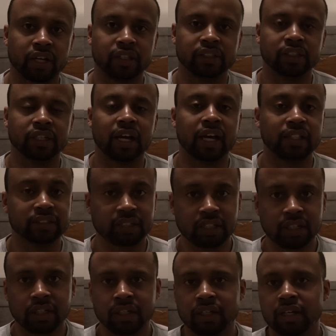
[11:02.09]
into
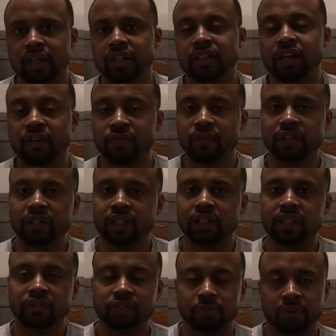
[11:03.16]
IT, definitely
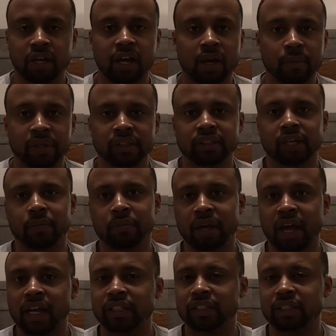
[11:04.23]
leave some comments. I'm
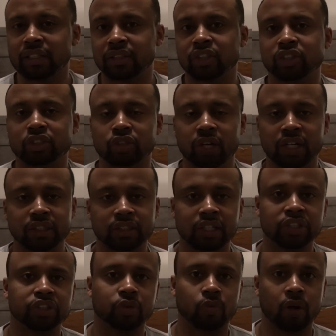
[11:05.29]
actually just trying to
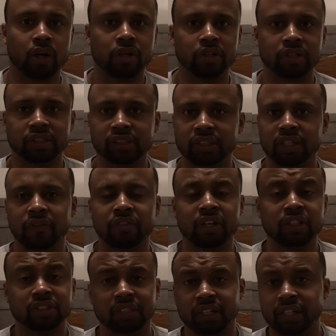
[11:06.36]
test the water to see if
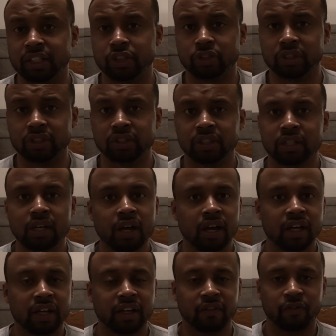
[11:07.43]
there's an interest,
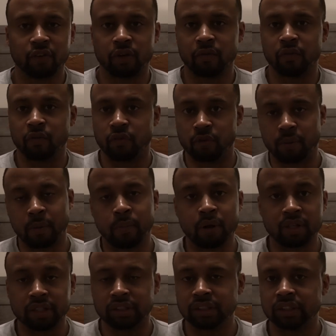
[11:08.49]
again, for my
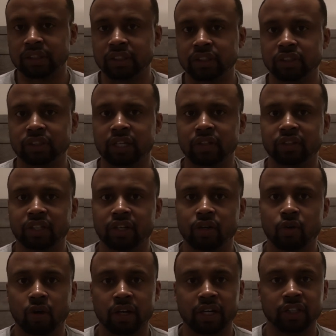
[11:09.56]
brothers and sisters out there
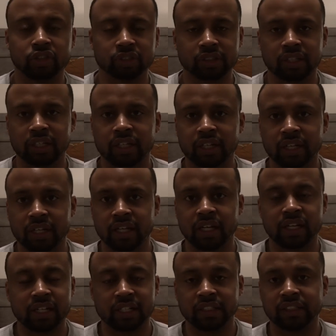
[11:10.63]
who are interested in
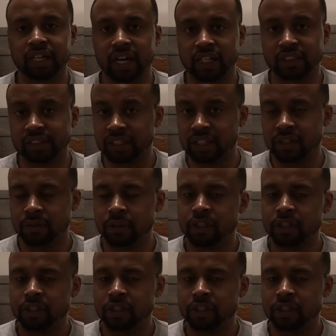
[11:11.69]
getting into IT.